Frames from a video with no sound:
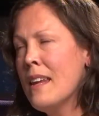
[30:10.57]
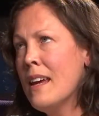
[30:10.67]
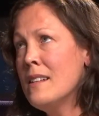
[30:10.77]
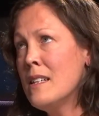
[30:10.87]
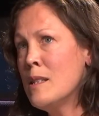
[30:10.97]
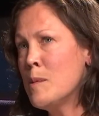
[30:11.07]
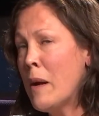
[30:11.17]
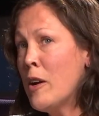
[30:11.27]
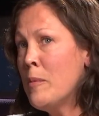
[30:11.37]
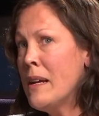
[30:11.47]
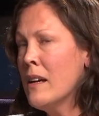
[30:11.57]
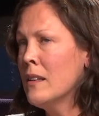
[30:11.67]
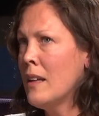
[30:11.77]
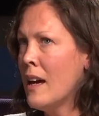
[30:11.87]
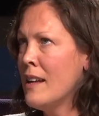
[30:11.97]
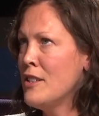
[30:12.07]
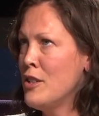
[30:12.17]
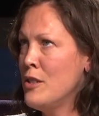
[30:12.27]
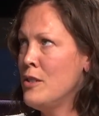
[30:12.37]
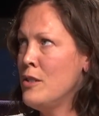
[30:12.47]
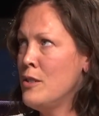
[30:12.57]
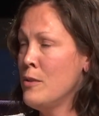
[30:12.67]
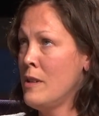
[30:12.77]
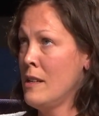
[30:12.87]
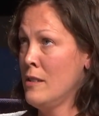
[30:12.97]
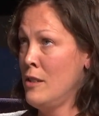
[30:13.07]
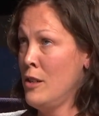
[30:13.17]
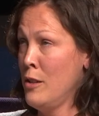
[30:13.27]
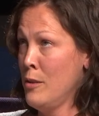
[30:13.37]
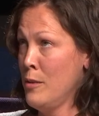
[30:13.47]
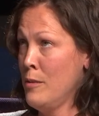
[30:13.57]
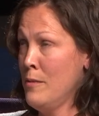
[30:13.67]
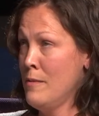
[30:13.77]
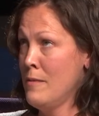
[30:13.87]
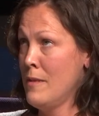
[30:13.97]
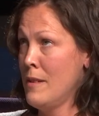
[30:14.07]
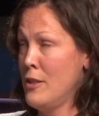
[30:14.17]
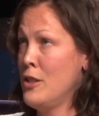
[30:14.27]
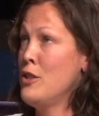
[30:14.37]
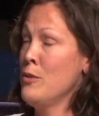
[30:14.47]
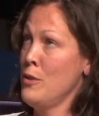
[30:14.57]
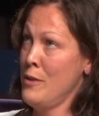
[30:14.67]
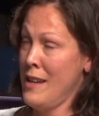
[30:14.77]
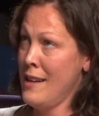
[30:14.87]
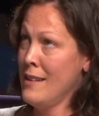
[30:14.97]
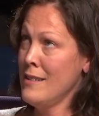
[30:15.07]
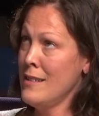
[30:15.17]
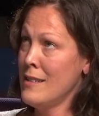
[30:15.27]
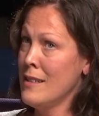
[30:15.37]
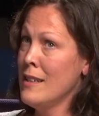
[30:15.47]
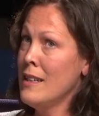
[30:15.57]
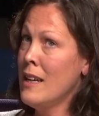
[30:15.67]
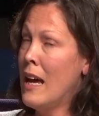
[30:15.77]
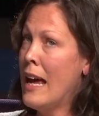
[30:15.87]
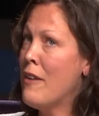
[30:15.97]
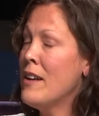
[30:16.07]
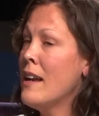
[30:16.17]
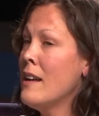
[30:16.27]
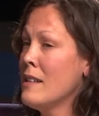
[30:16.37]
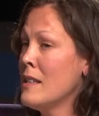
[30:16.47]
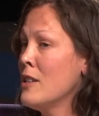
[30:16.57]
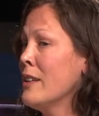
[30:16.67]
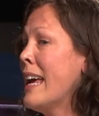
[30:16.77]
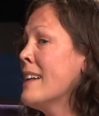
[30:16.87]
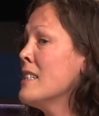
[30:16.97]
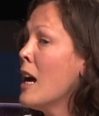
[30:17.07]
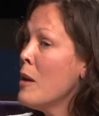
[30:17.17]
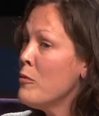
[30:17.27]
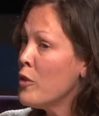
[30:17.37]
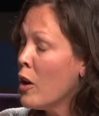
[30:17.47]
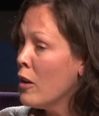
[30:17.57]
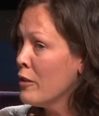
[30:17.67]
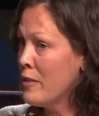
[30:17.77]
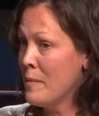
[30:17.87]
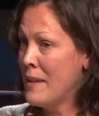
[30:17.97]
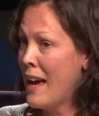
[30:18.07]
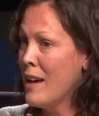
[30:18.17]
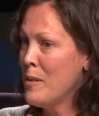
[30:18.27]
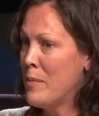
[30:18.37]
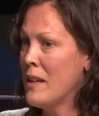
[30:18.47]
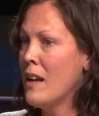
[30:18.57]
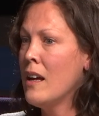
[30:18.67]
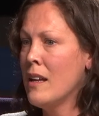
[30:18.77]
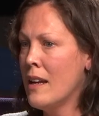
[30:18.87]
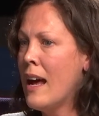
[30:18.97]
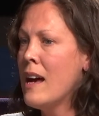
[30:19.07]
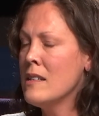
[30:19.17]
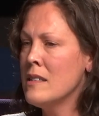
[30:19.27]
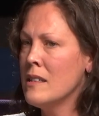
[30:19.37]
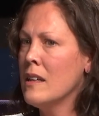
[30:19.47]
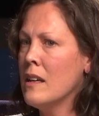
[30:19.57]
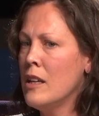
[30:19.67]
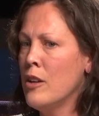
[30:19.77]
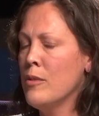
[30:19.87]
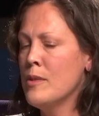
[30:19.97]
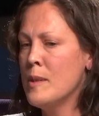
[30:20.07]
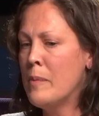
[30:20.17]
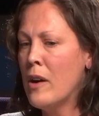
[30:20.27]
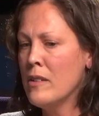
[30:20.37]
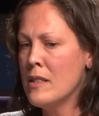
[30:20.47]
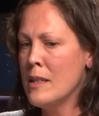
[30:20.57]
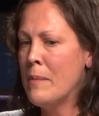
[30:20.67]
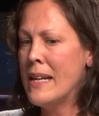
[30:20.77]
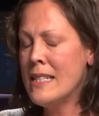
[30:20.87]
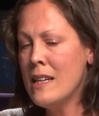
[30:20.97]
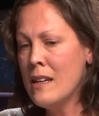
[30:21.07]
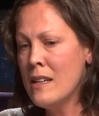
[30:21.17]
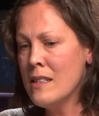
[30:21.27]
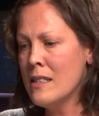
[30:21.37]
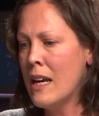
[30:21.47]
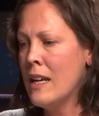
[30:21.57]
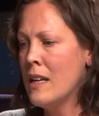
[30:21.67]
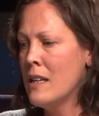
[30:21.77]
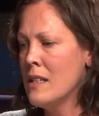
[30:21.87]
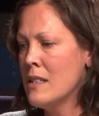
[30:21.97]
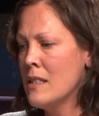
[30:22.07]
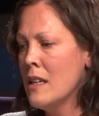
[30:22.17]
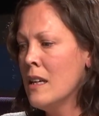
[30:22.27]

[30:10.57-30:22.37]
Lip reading: it's inspired me a lot to do things new, to do new things. I haven't necessarily had time for all of them yet, but it has, sparked some ideas, and it has